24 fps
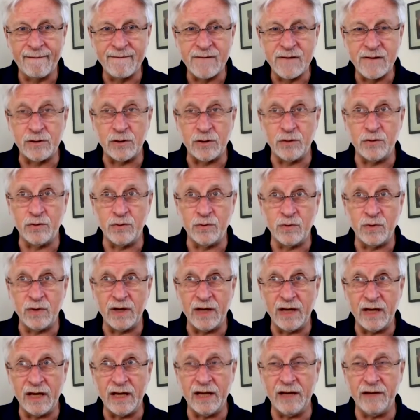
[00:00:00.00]
So
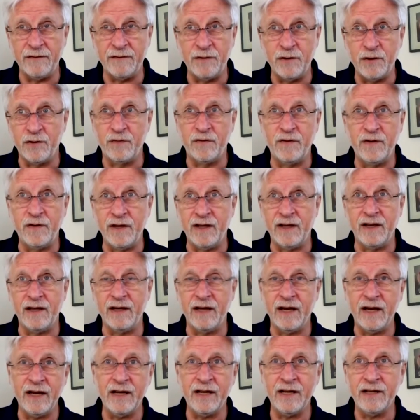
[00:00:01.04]
if you're
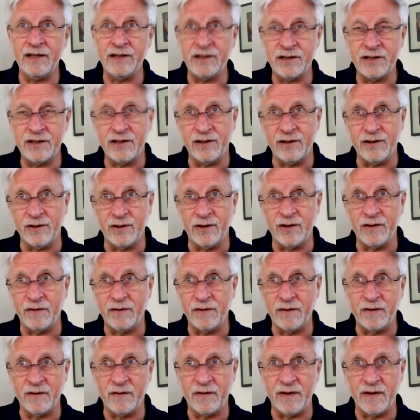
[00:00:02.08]
feeling aged, or if
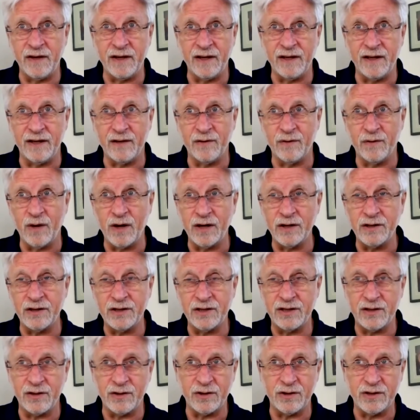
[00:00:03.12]
you're feeling
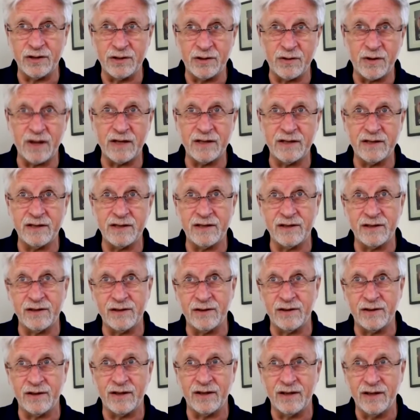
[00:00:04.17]
rushed or stressed
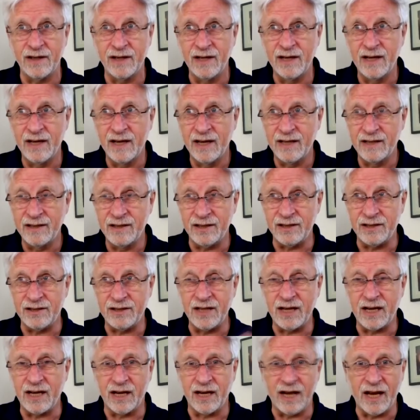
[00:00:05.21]
or just
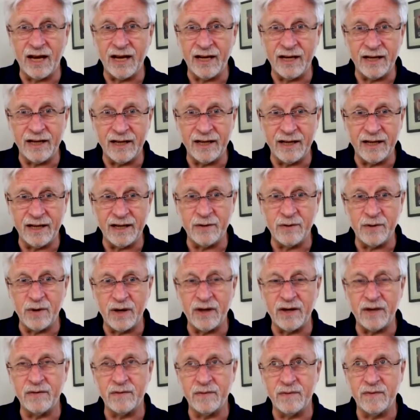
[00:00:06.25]
declining in any
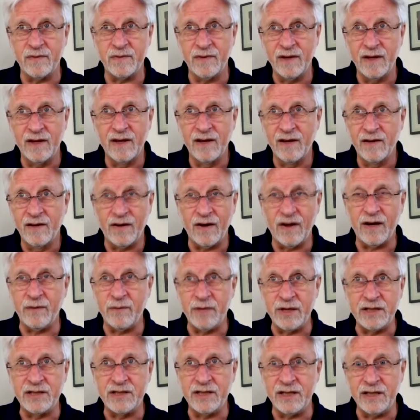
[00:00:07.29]
way,
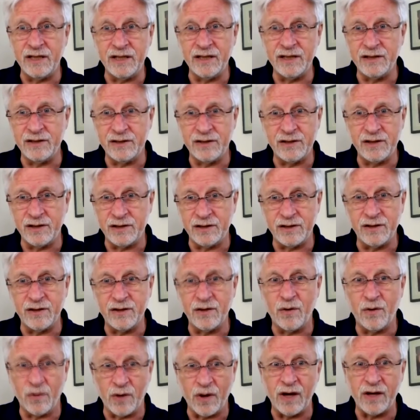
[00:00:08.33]
vitamin C is just
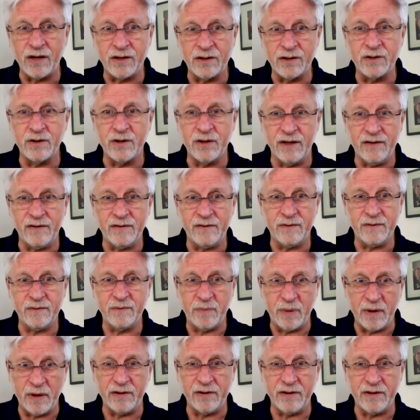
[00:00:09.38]
great to have,
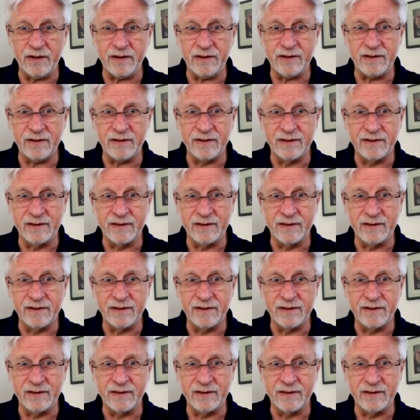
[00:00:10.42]
period.